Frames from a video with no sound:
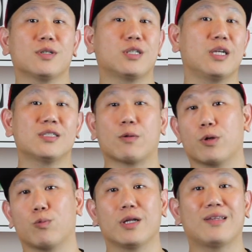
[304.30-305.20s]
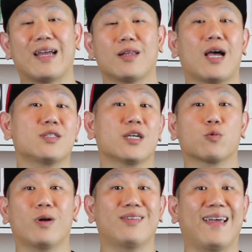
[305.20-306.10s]
machines that we run
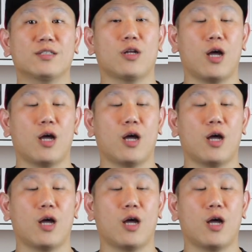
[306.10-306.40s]
diagnostics, run tests